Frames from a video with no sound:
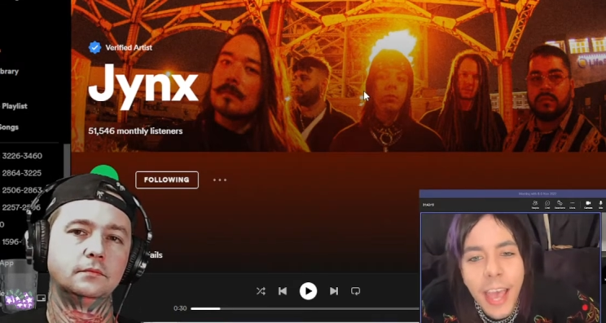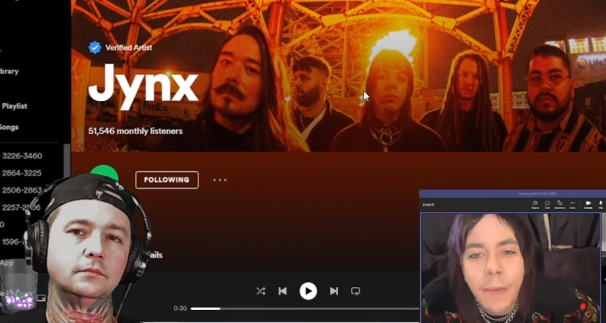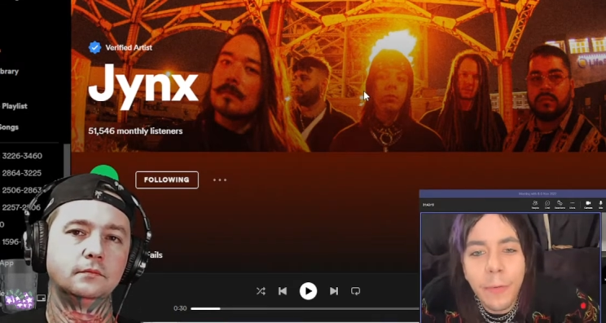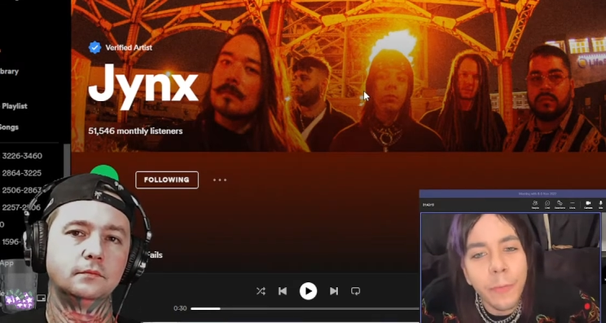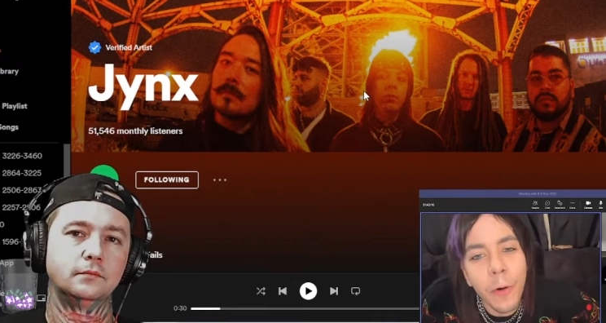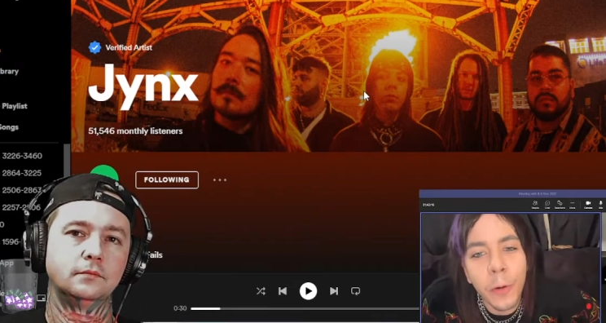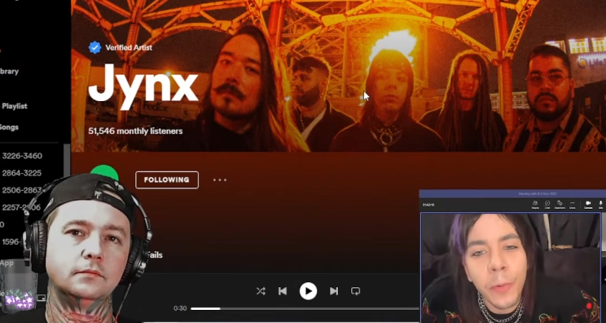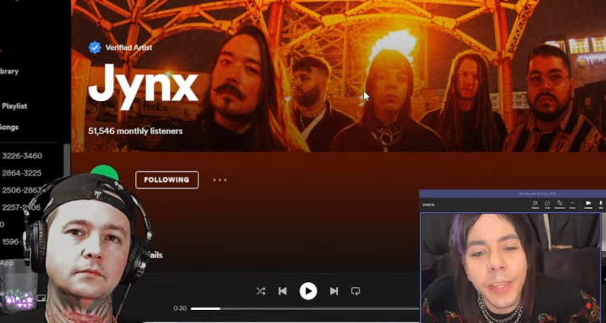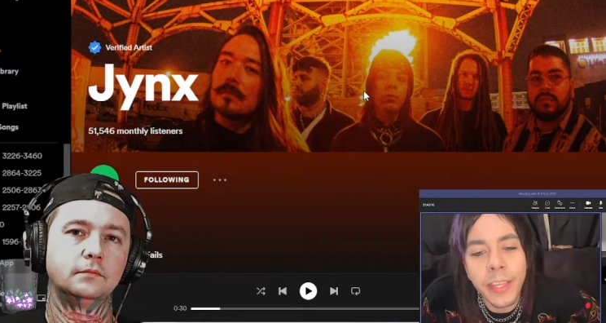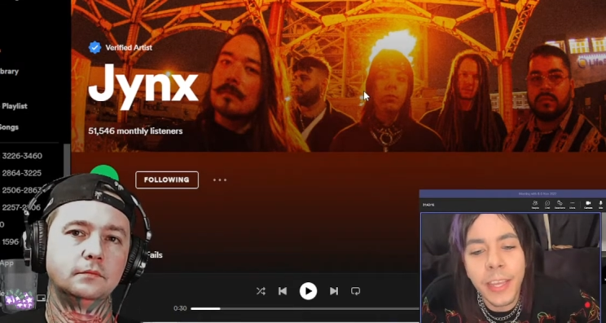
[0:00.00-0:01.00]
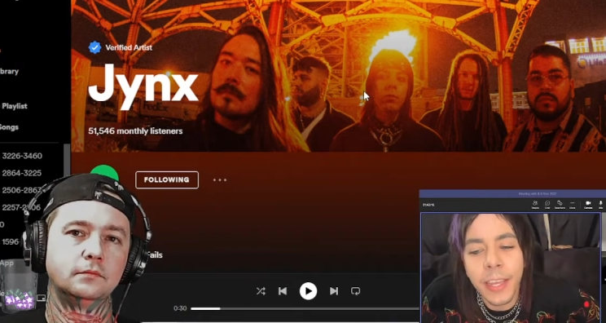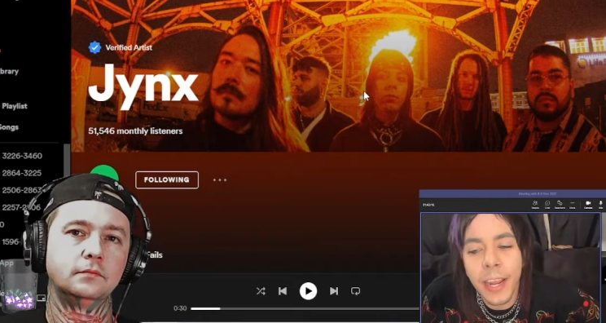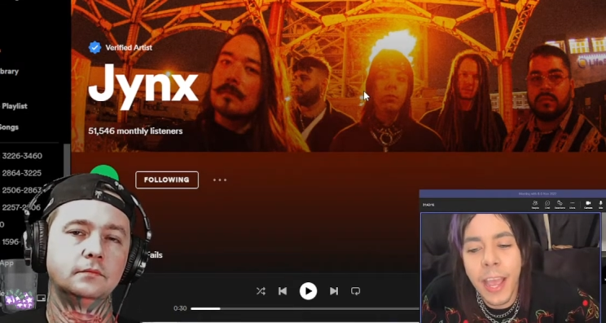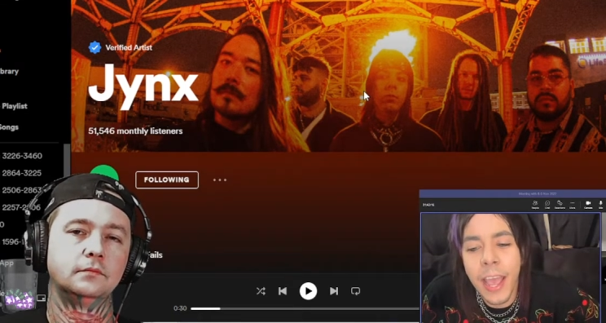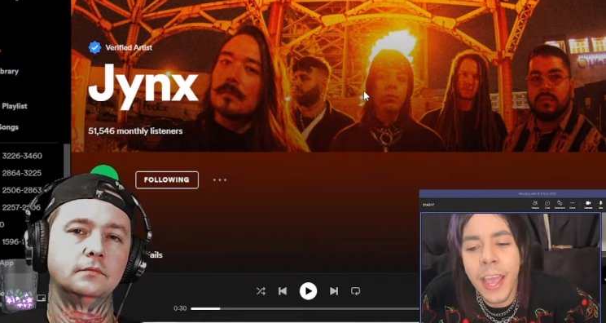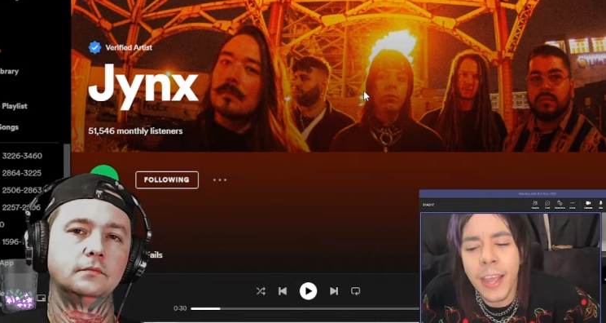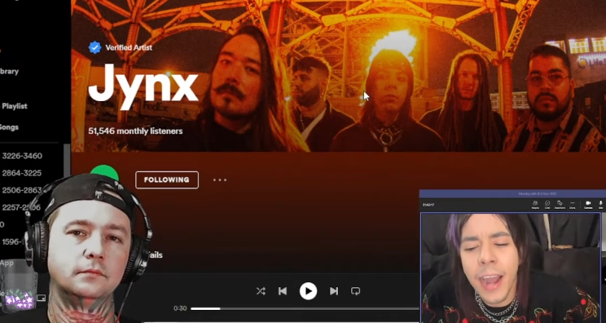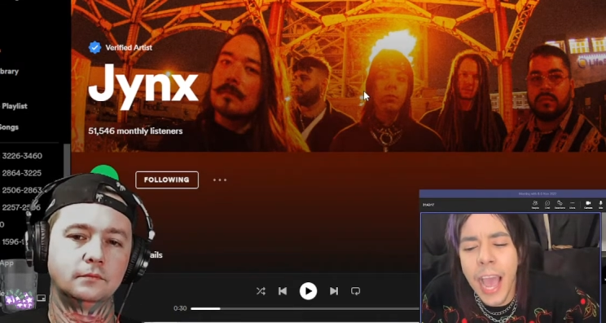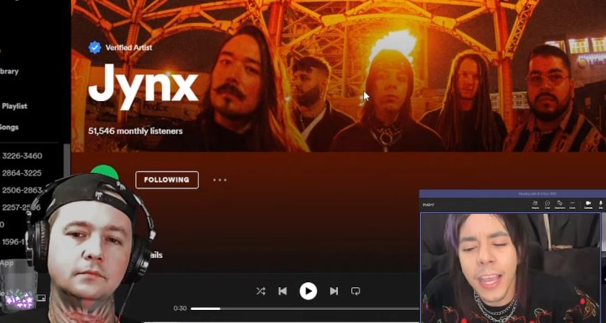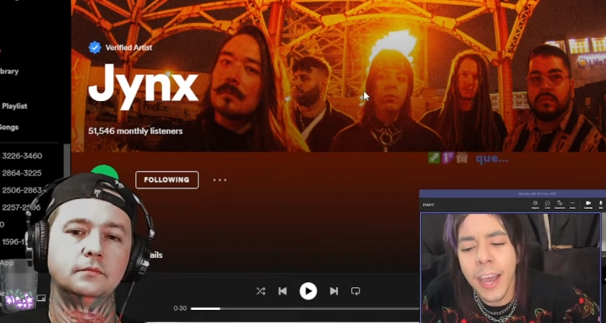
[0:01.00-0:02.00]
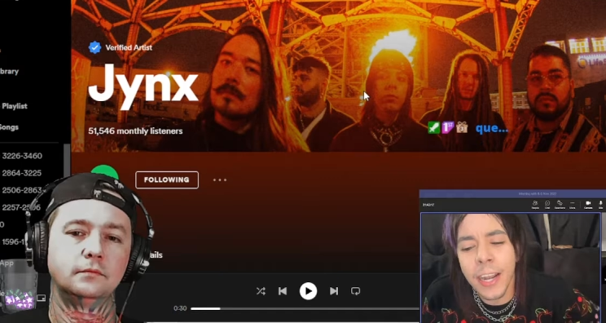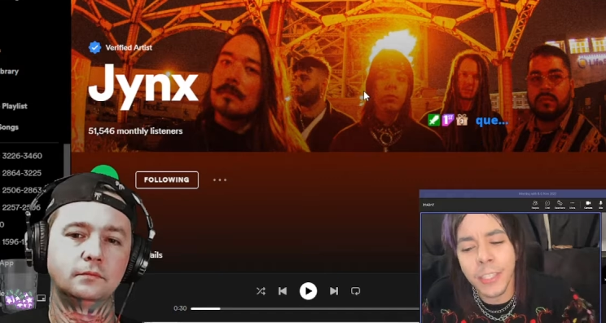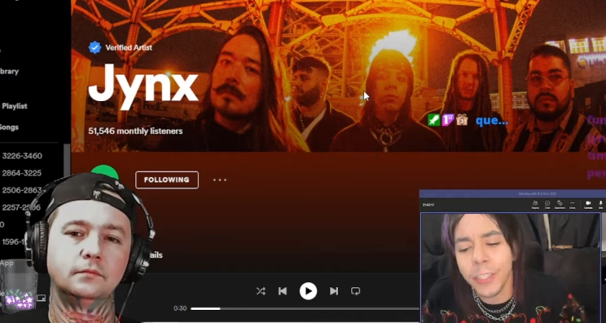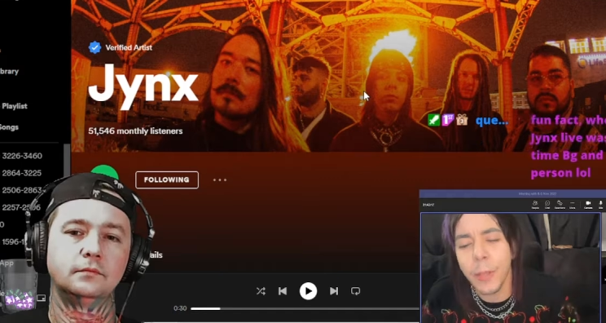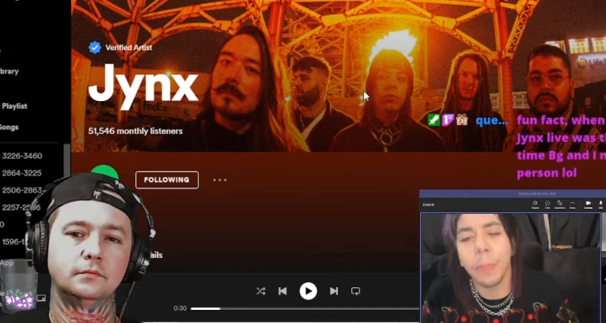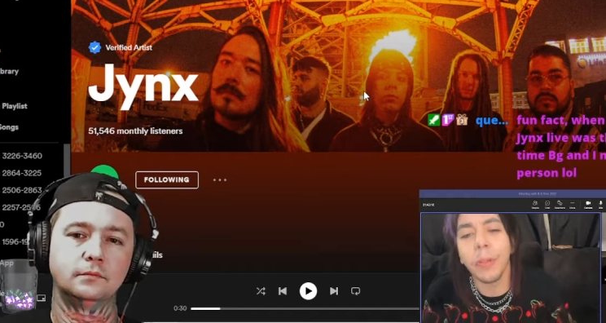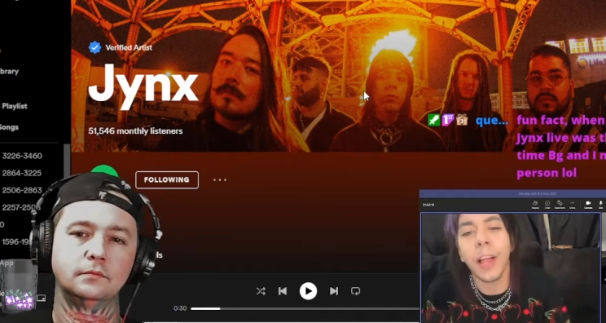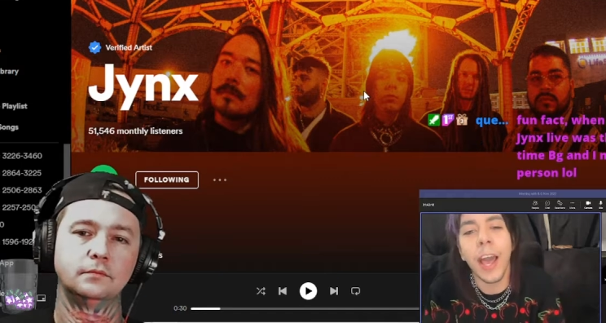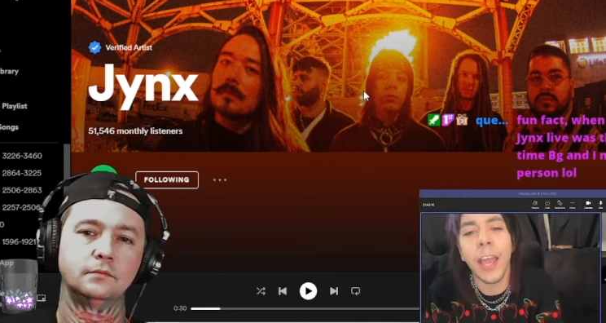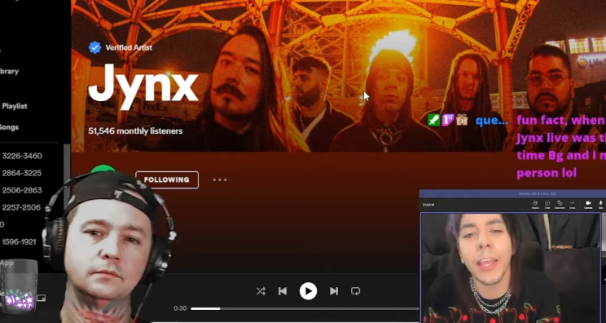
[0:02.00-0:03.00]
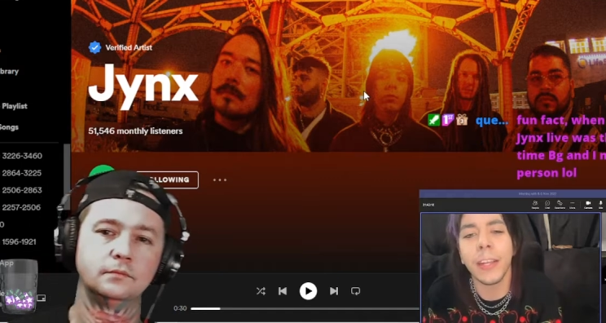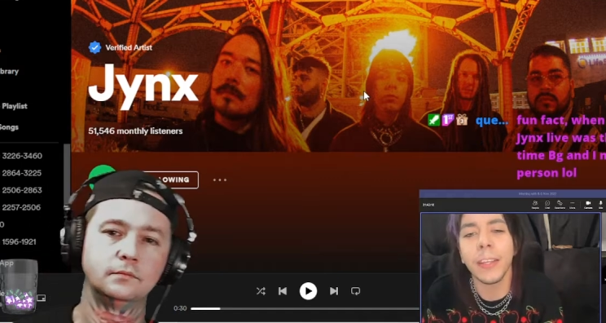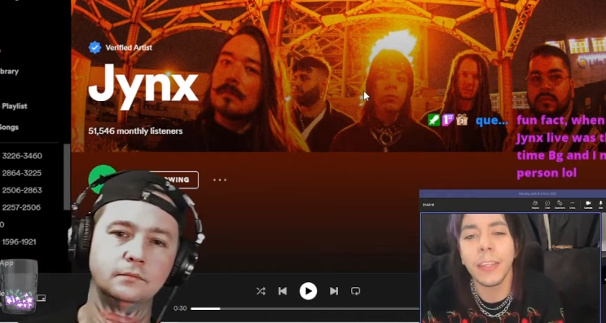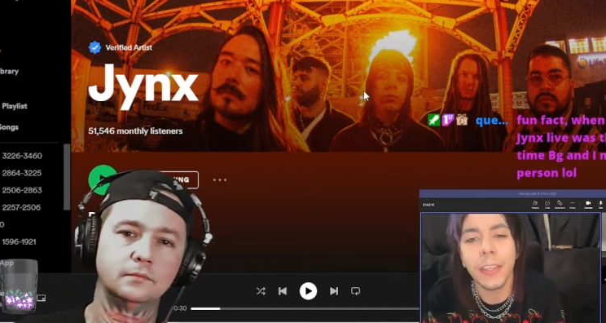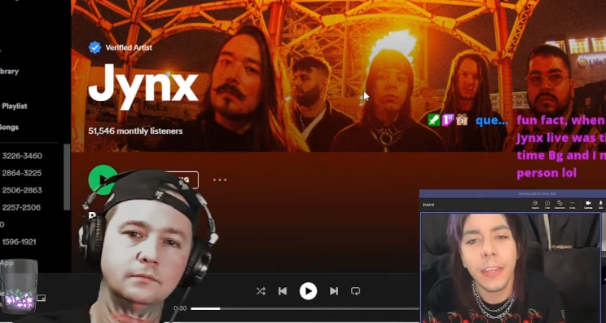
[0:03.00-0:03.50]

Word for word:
Speaker 1: just having fun with it. And I kind of just applied